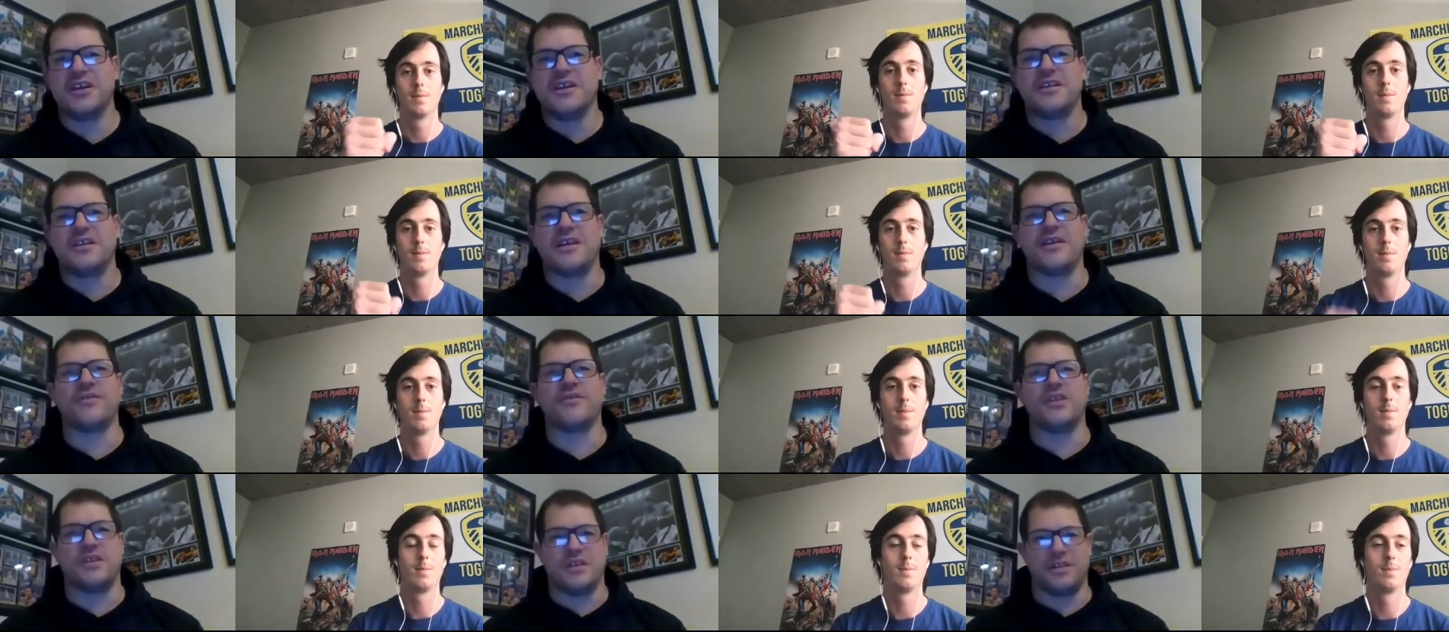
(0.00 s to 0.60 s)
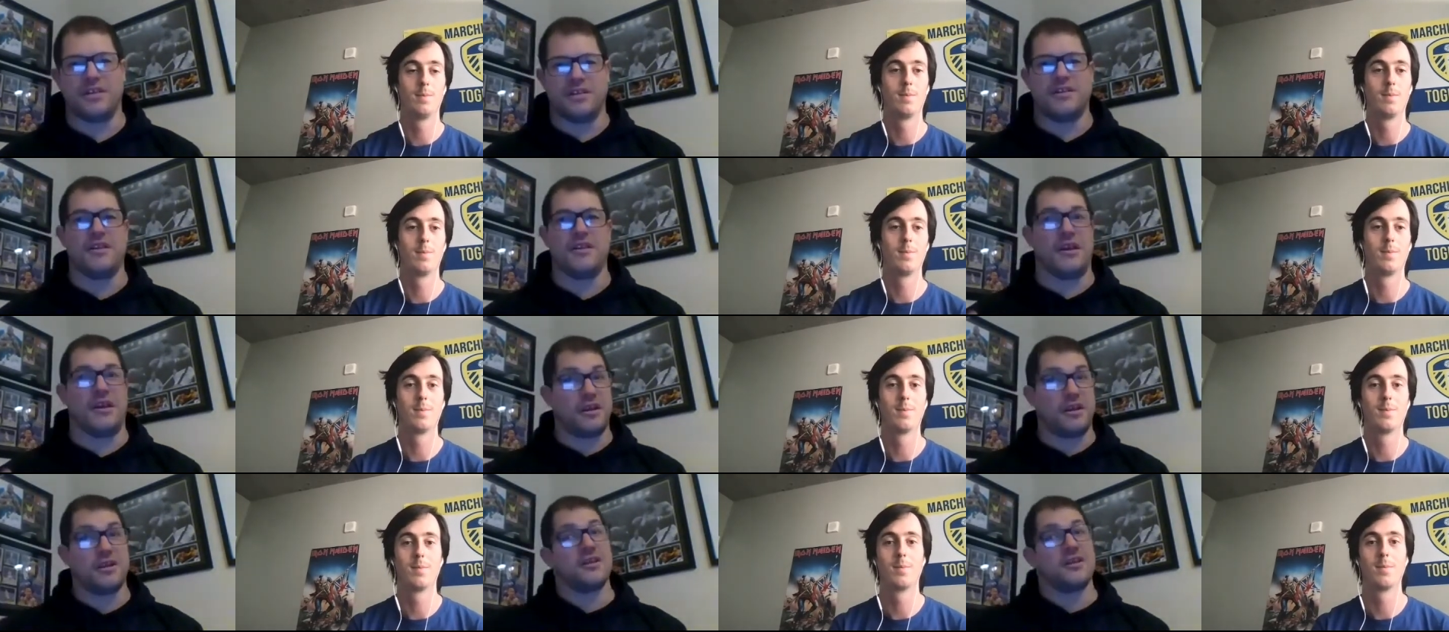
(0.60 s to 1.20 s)
Speaker 1: given the
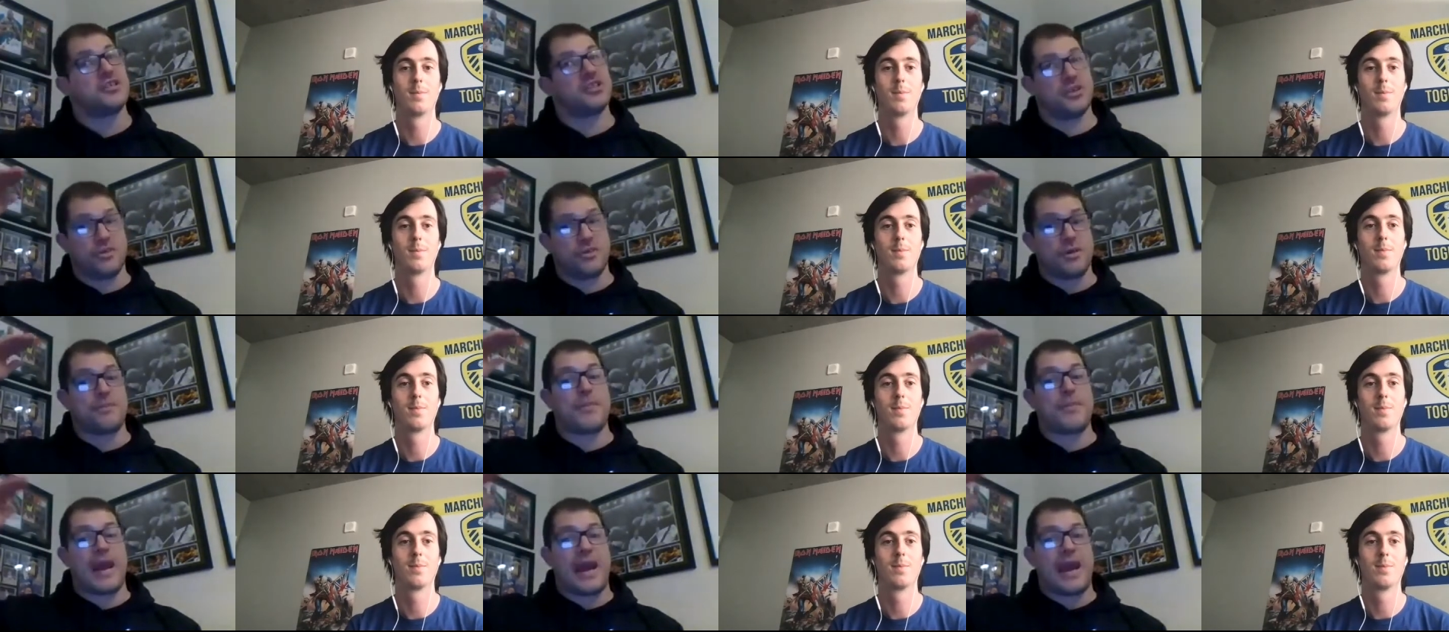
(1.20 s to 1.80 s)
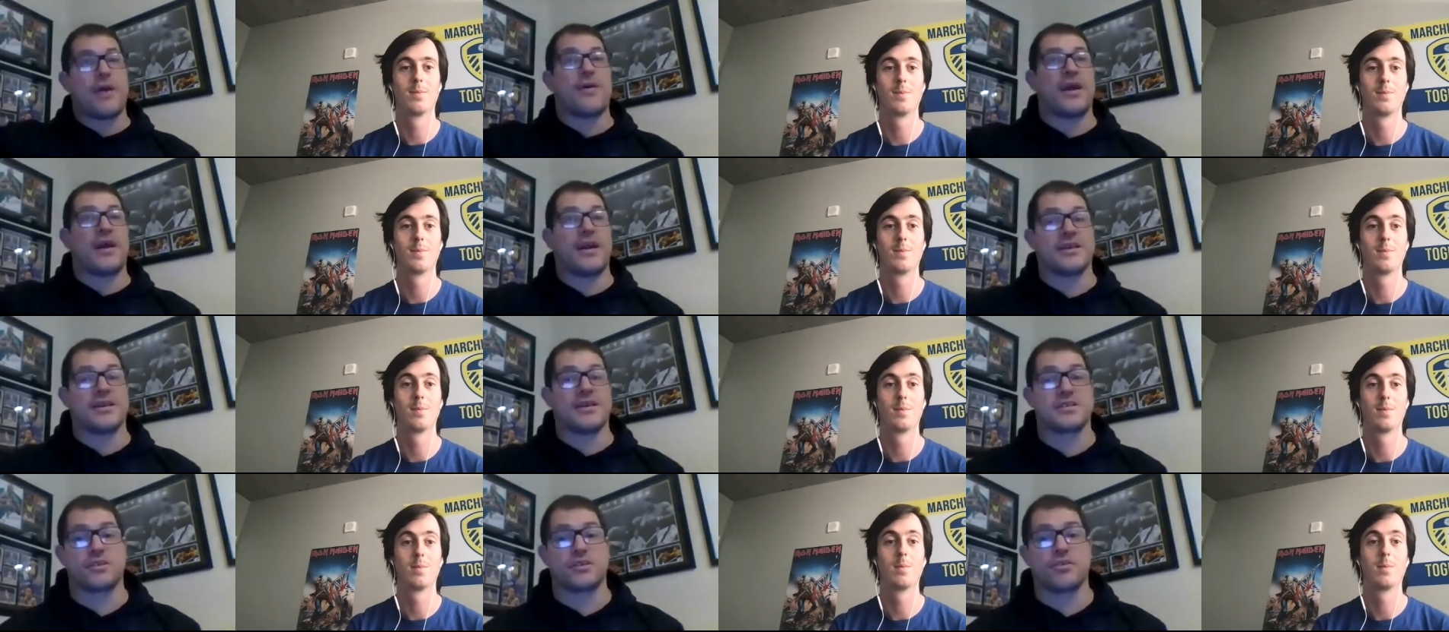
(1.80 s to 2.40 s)
English are a
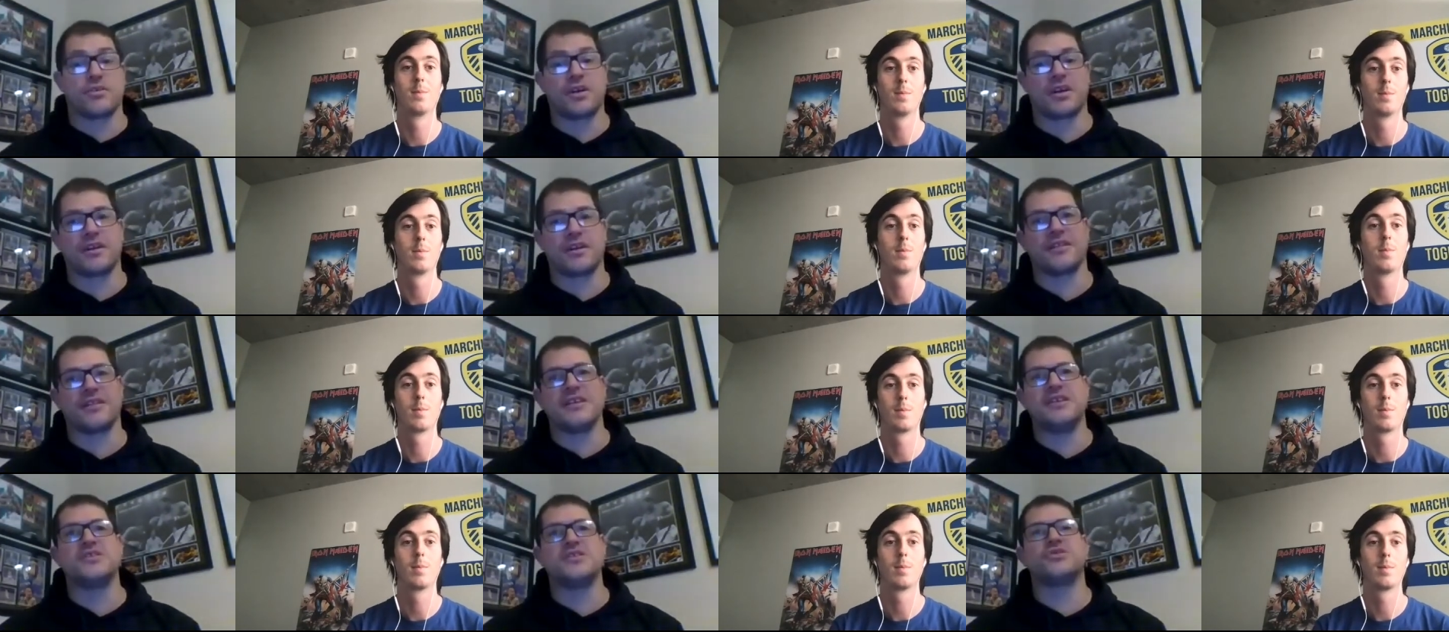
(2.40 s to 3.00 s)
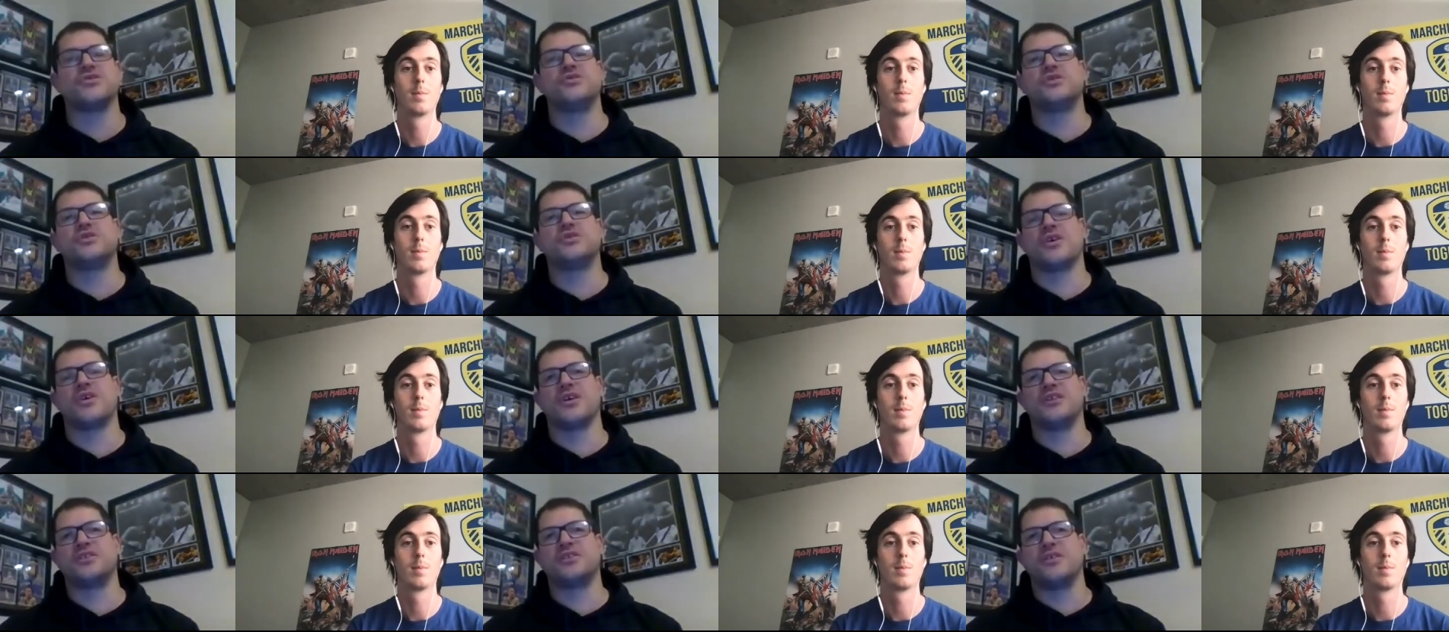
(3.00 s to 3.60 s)
powerhouse in cricket, these two
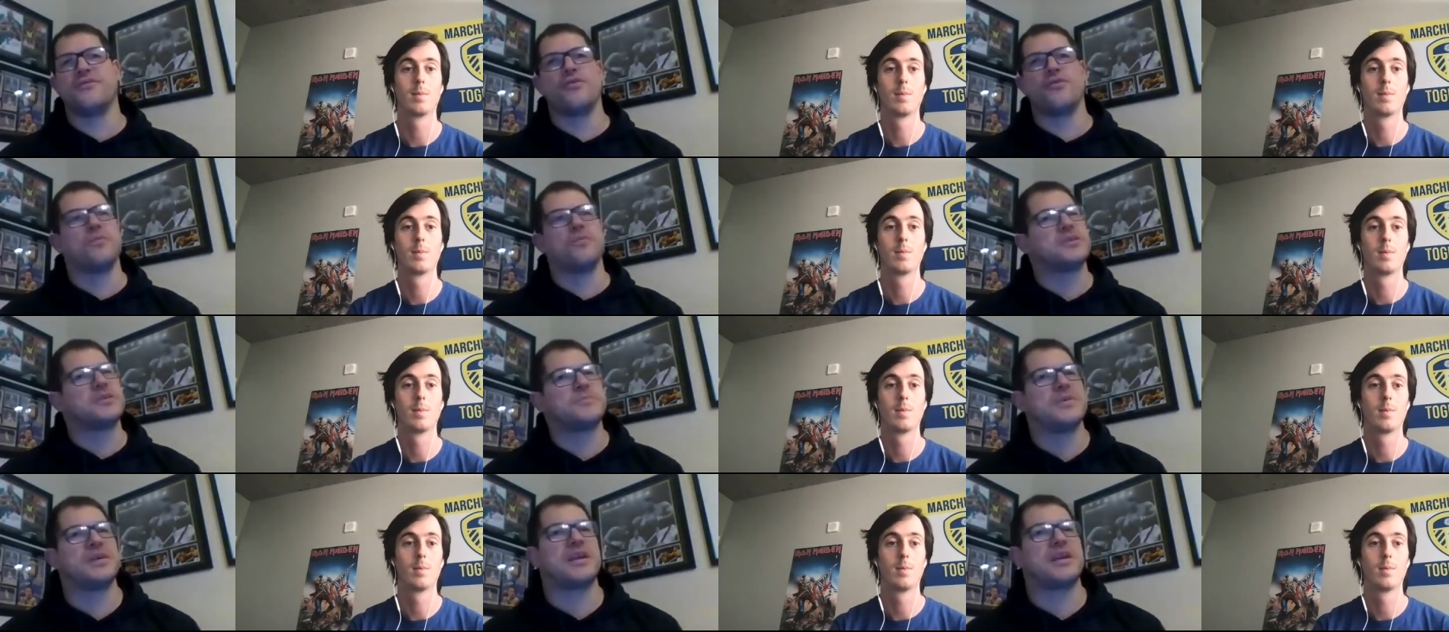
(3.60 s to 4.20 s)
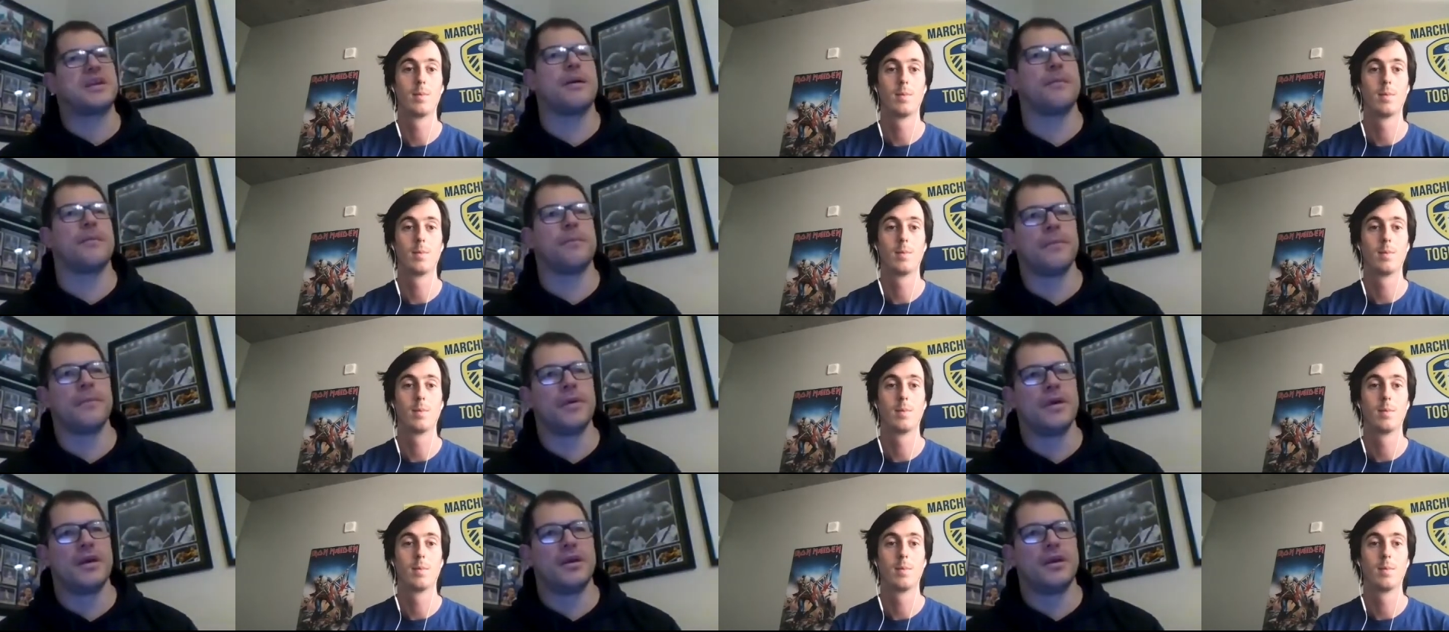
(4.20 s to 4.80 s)
sides have almost become